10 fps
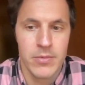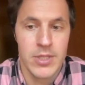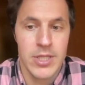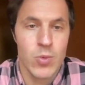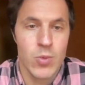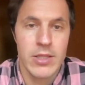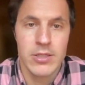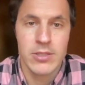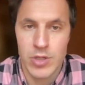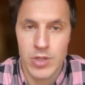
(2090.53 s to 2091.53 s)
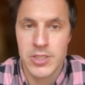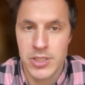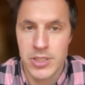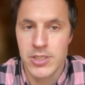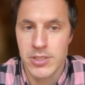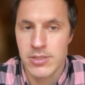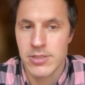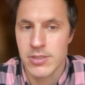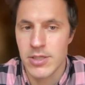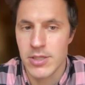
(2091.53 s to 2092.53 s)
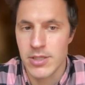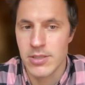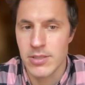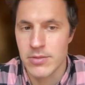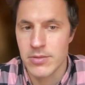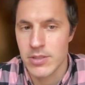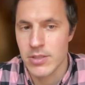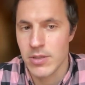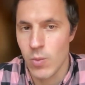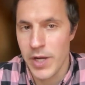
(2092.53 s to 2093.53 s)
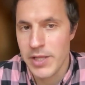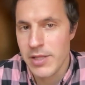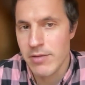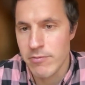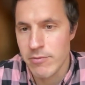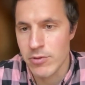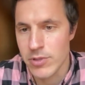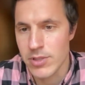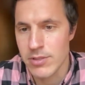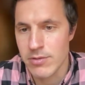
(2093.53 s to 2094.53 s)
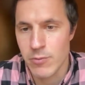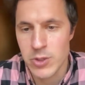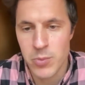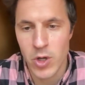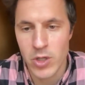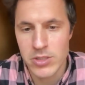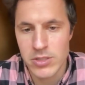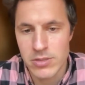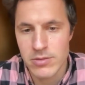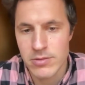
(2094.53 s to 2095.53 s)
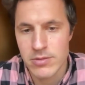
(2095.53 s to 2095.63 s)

That's why the strategy is waiting for the response,